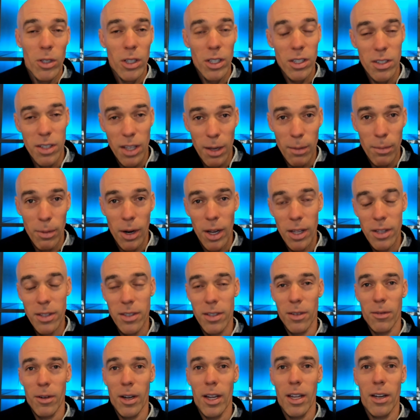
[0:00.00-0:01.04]
real estate
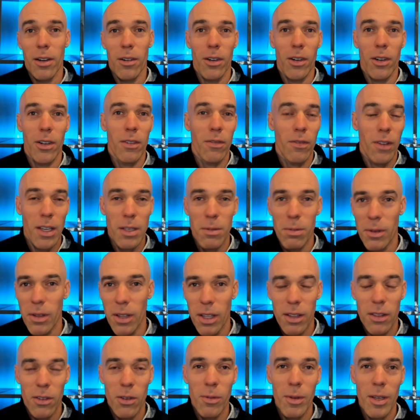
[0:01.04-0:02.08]
Bronson, right? Or, or, investment.
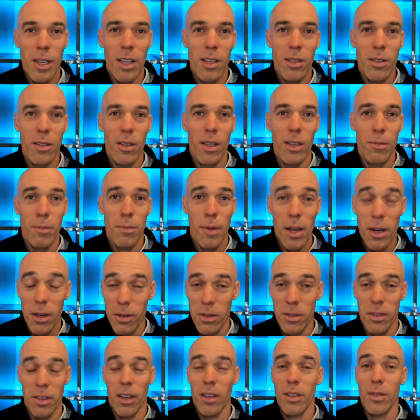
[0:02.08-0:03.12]
They knew me as, as
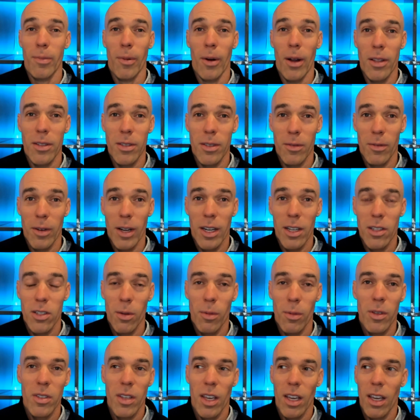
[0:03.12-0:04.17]
medical sales Bronson, right?
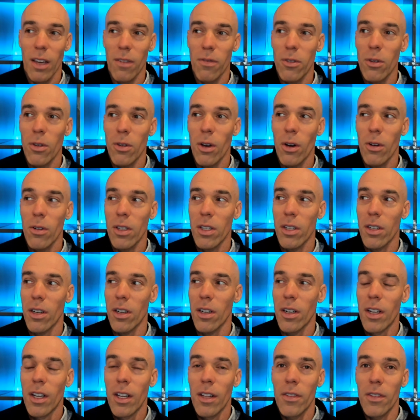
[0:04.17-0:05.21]
It's almost like if you go to
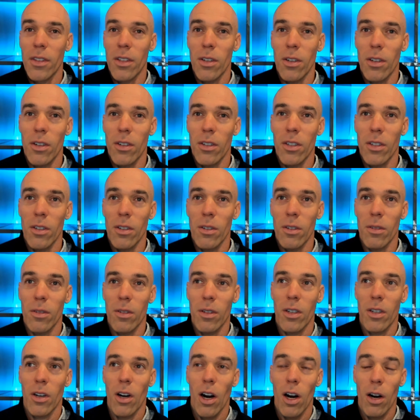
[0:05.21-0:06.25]
your your
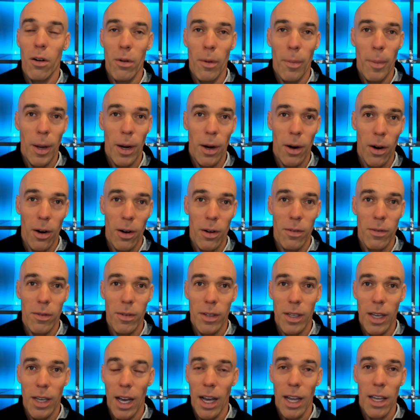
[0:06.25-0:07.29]
your car repair
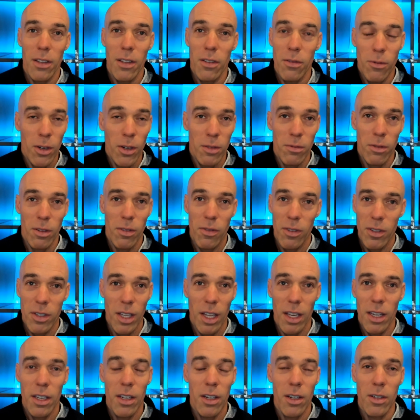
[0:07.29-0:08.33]
guy you've worked with for
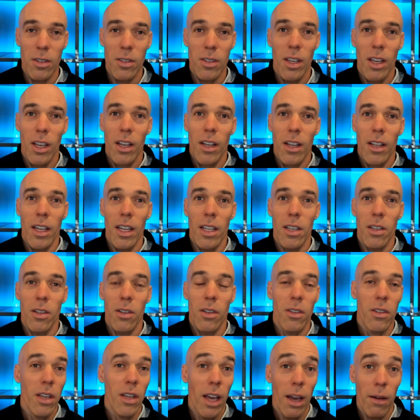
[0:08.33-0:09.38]
10 years and
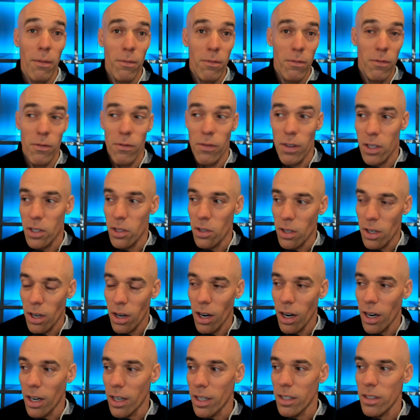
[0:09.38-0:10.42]
you, you have him fix your
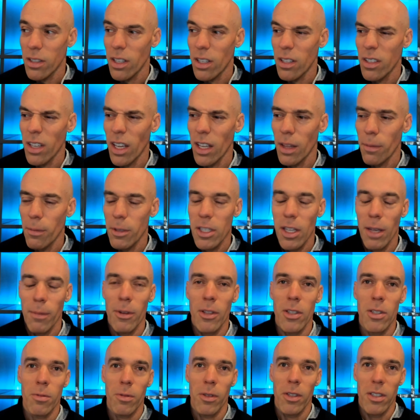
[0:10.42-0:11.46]
car and he says, Hey, let me tell
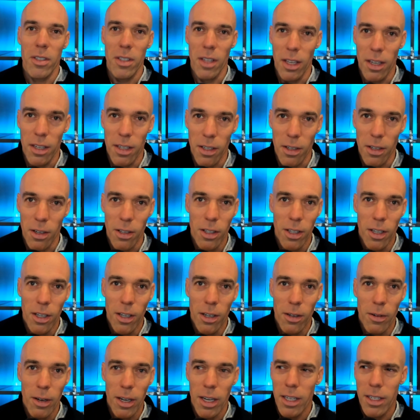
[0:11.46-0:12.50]
you about this real estate deal
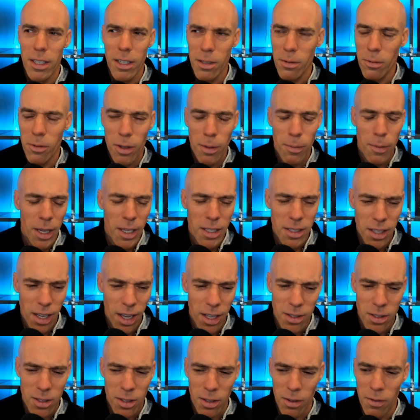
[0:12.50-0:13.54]
right? It doesn't really make
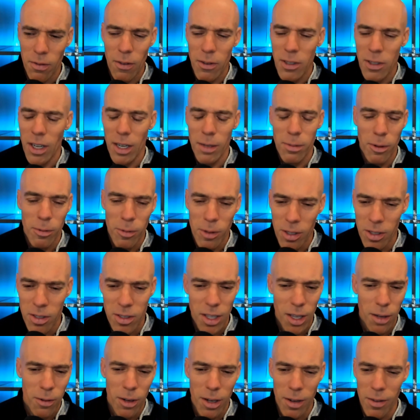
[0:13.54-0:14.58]
sense. You've never talked about real
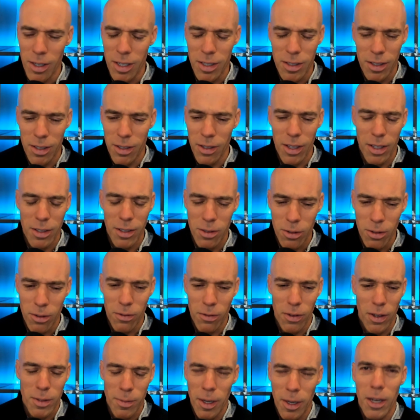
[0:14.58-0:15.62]
estate, whatever it is. You're like,
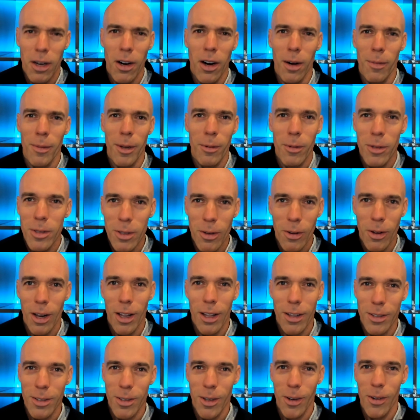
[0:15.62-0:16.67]
dude, fix my car, man. What's going
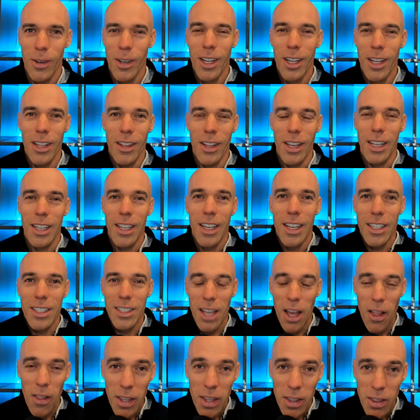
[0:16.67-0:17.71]
on? So, like,
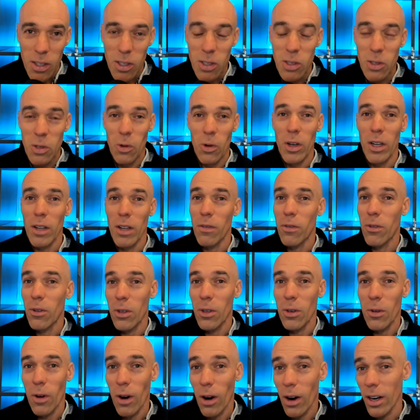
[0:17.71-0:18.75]
telling the story of
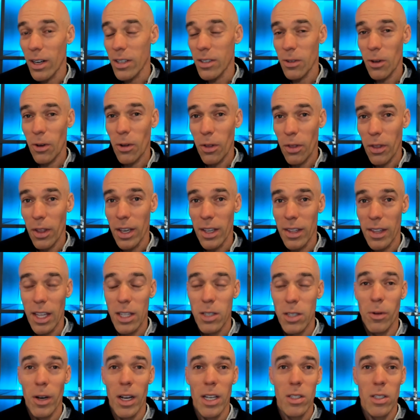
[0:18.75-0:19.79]
who you are is a whole thing. And
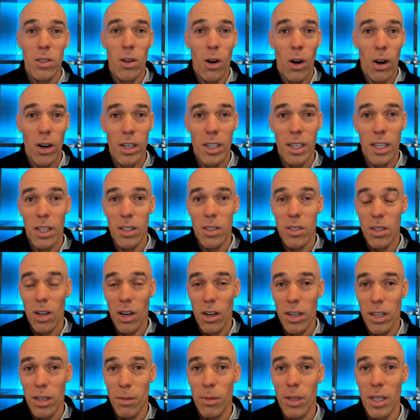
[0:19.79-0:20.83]
that's why it's hard to get
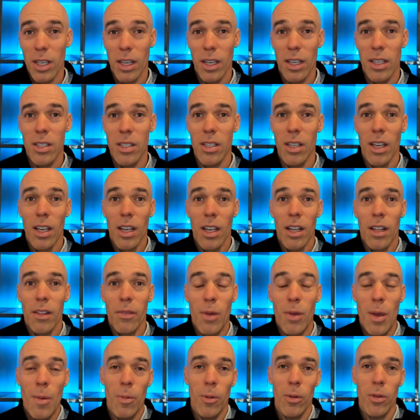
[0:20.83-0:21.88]
started because
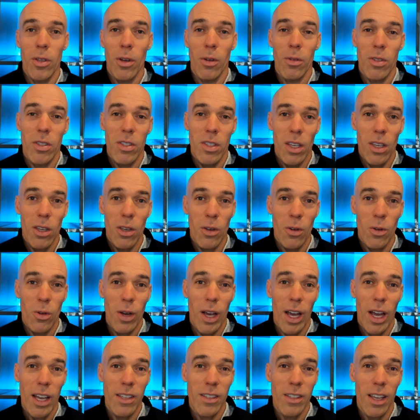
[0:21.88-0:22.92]
people don't see
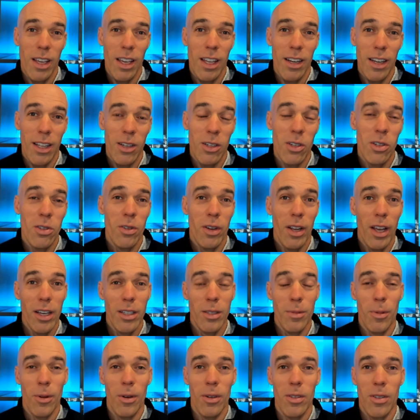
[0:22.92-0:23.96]
you as an industry
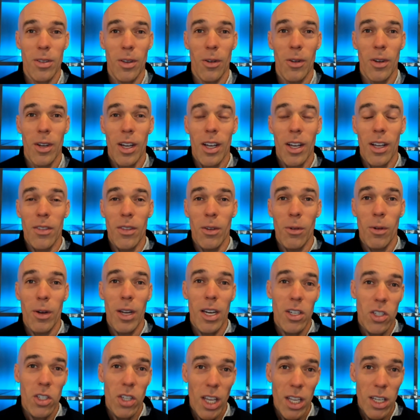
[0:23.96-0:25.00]
expert. So, the
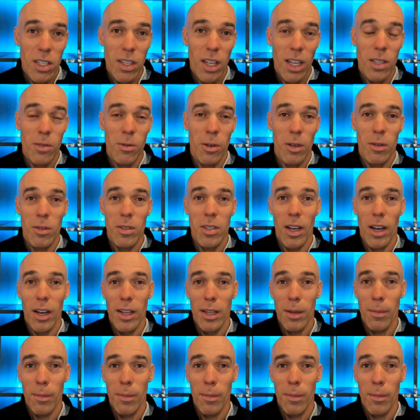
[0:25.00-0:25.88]
way to change that is what you were